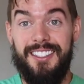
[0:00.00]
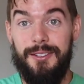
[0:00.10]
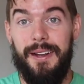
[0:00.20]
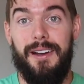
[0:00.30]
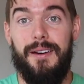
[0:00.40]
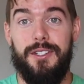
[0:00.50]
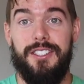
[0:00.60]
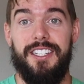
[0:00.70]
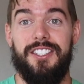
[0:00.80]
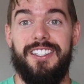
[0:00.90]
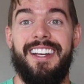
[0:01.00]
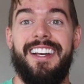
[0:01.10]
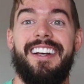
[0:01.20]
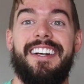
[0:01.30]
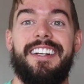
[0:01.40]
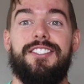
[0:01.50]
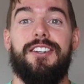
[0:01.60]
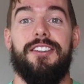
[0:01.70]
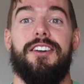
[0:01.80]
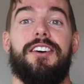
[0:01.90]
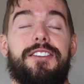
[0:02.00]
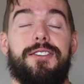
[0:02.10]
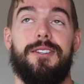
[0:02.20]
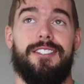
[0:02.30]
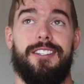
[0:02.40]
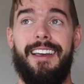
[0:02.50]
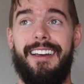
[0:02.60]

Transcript: to my conversation and started talking to us.